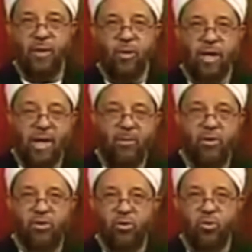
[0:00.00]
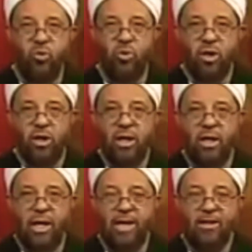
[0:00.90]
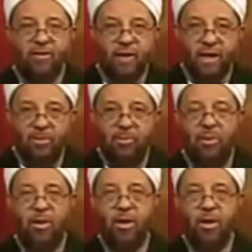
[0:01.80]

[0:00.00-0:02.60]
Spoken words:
they were able to develop